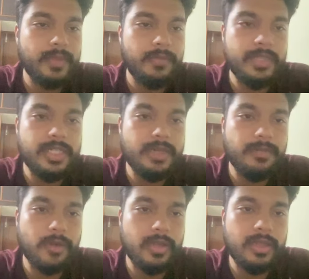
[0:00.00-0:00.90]
widget
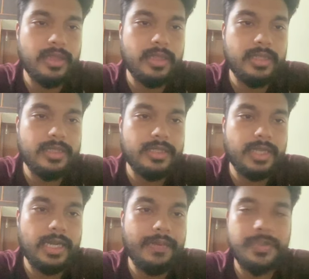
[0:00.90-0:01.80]
for this
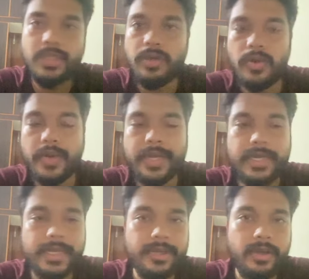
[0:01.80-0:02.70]
individual row
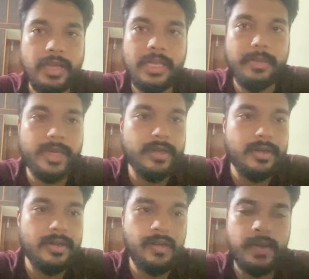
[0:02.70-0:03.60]
entity or element,
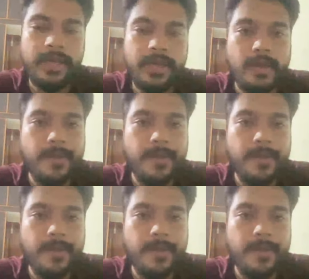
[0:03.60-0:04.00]
right?